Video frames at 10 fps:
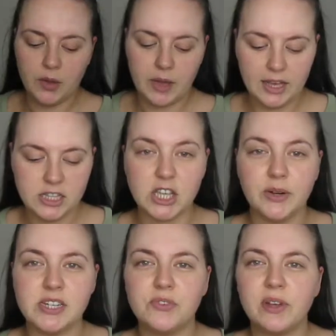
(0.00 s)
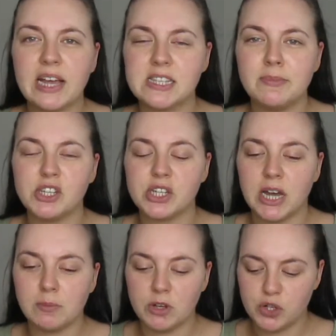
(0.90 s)
Okay, so I did forget to mention
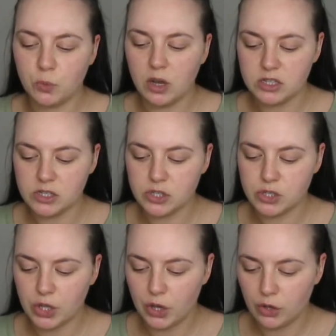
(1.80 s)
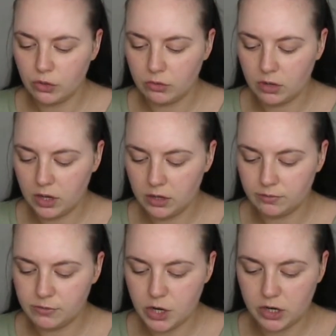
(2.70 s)
how much it was, so I
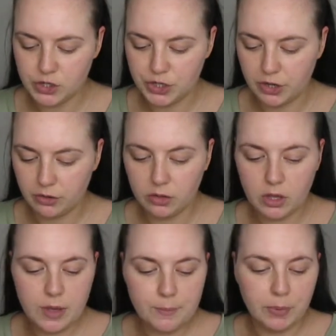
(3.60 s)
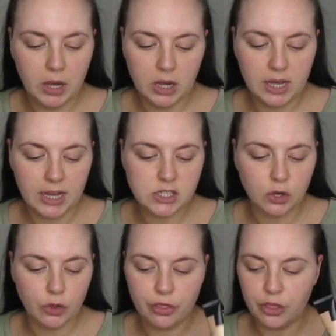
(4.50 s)
don't actually know. But it has
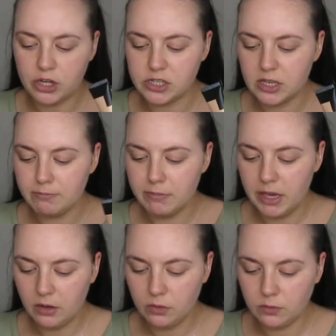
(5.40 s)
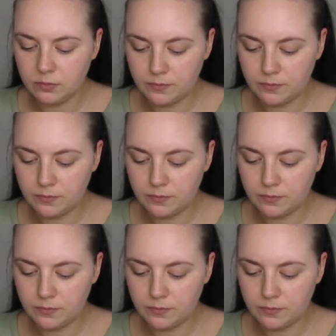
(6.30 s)
got 30ml.